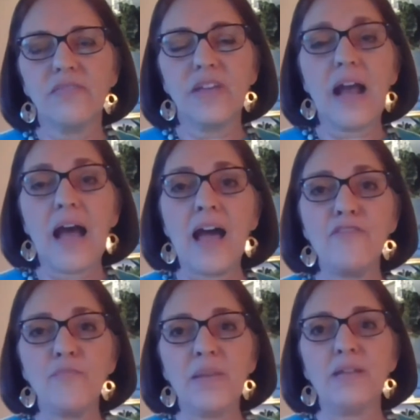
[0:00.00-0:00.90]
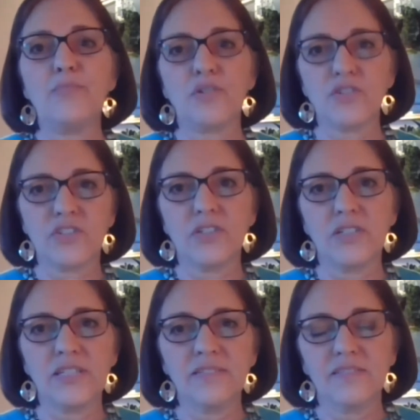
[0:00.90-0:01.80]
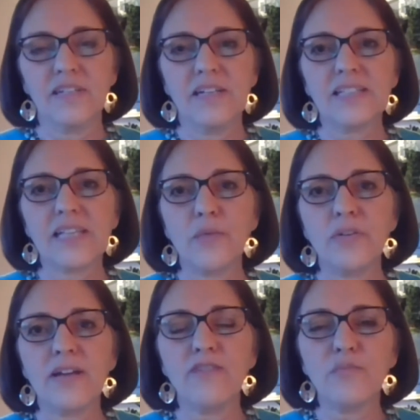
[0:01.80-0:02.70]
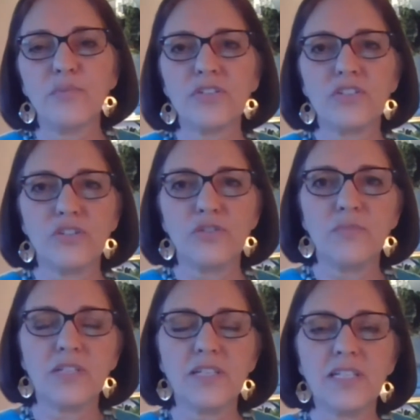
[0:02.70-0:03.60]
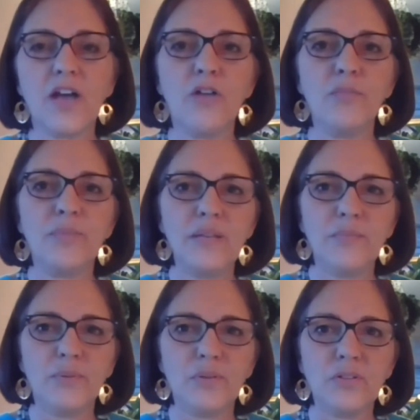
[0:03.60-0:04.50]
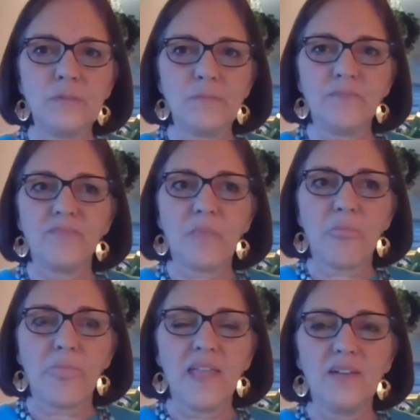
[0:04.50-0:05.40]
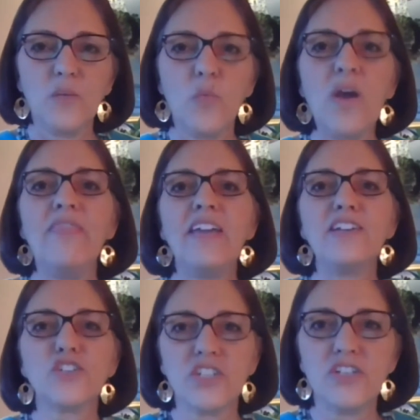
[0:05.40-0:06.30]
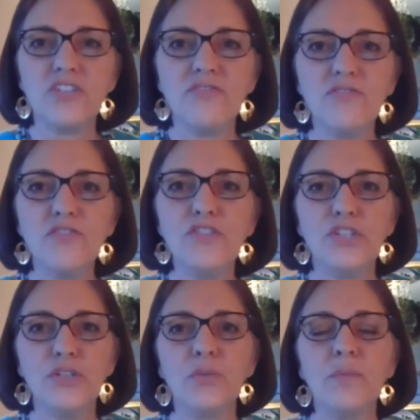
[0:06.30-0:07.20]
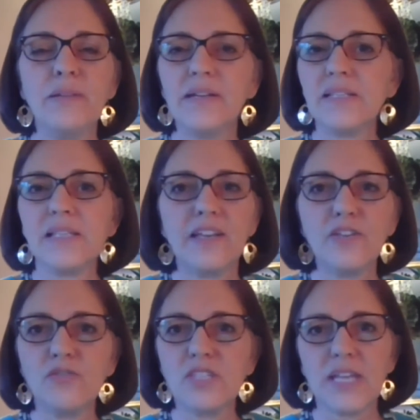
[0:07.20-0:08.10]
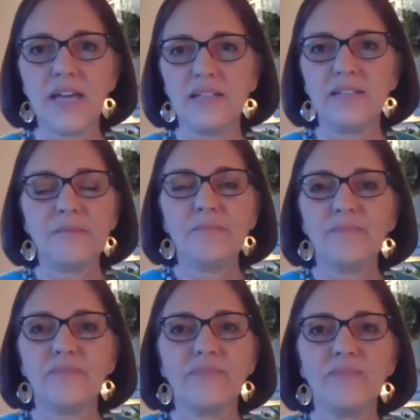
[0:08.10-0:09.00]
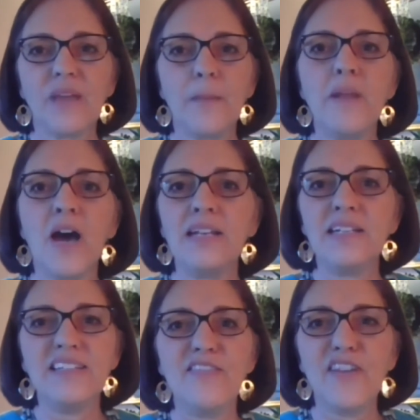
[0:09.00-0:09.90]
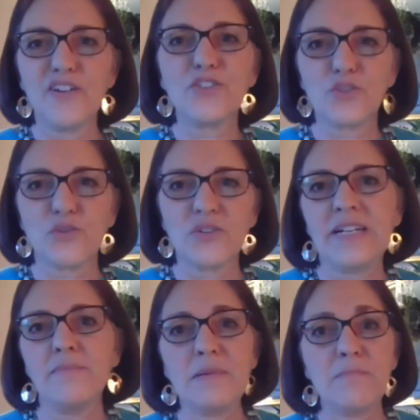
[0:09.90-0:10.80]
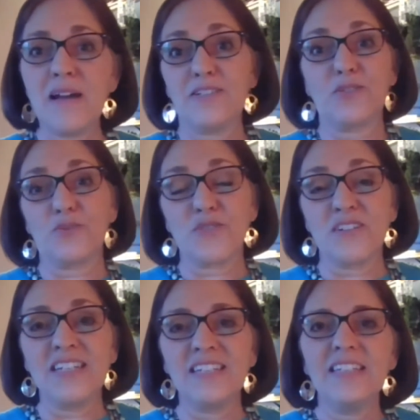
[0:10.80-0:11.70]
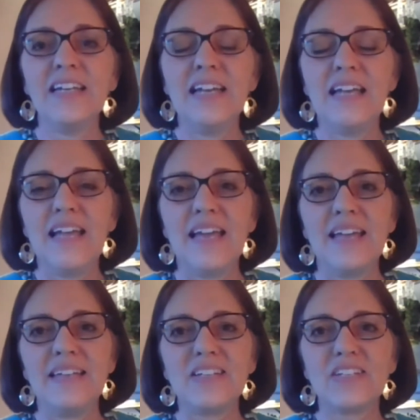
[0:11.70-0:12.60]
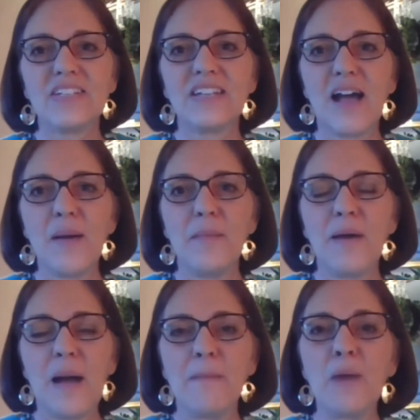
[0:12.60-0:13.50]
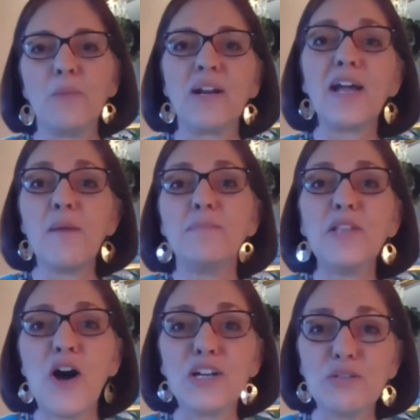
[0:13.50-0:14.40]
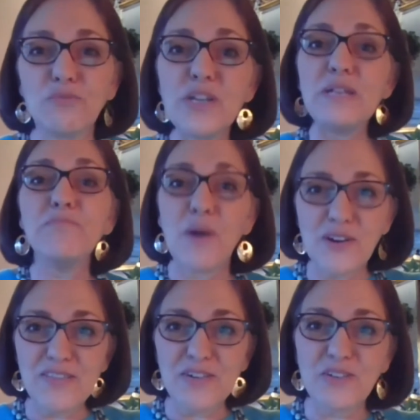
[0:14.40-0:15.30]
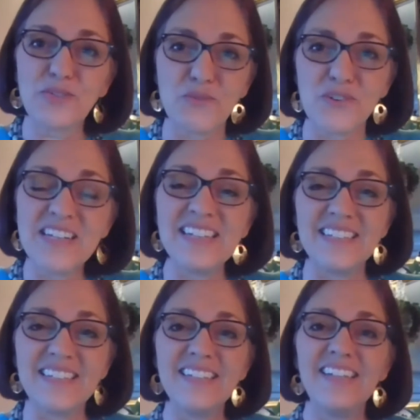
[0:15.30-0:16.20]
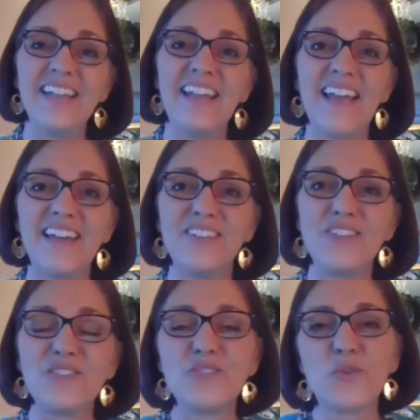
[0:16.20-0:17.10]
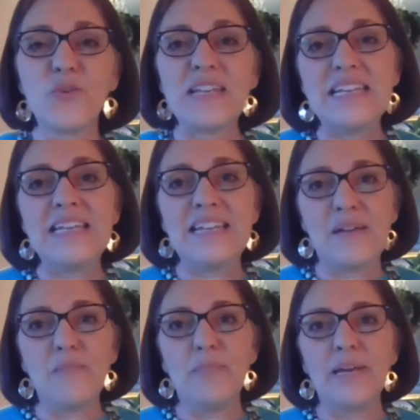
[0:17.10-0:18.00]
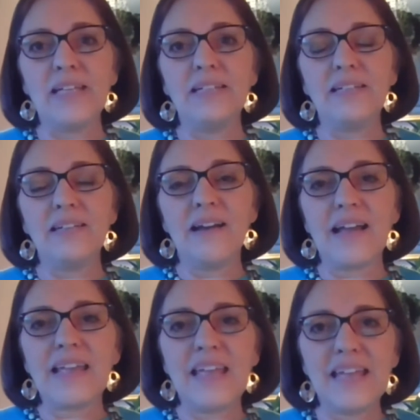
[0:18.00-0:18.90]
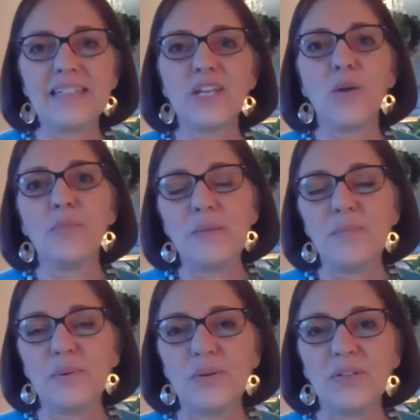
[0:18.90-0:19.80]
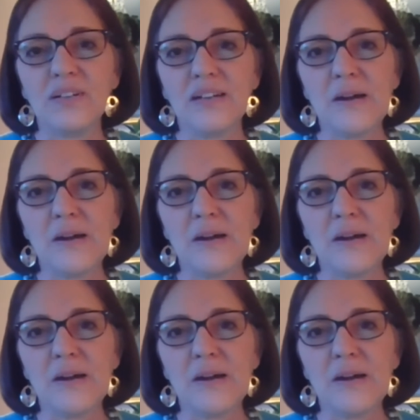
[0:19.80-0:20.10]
that I've made personally, because I would never presume to tell people what they should do, because, like you said, I'm not their story, I'm in my story. And I might want to come along and read part of their story and join in it, but I can't tell people